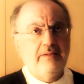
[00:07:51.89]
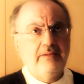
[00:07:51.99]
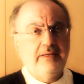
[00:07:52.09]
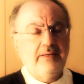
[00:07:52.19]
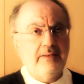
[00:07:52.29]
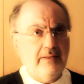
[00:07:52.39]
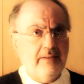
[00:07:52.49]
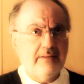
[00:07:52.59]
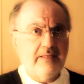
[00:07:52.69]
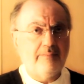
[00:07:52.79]
the
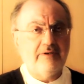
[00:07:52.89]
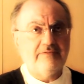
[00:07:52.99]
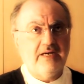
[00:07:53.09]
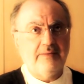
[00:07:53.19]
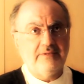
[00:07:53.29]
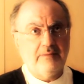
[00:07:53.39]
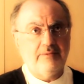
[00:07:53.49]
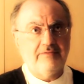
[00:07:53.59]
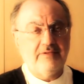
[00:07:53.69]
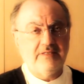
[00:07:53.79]
number of times that the
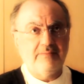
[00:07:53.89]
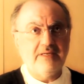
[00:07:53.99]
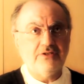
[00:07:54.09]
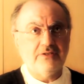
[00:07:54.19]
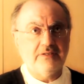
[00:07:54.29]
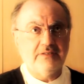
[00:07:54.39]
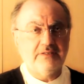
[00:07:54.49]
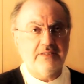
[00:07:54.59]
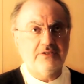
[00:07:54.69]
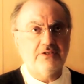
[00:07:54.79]
Prophet is mentioned as
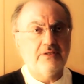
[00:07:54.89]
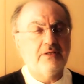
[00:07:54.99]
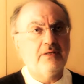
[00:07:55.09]
such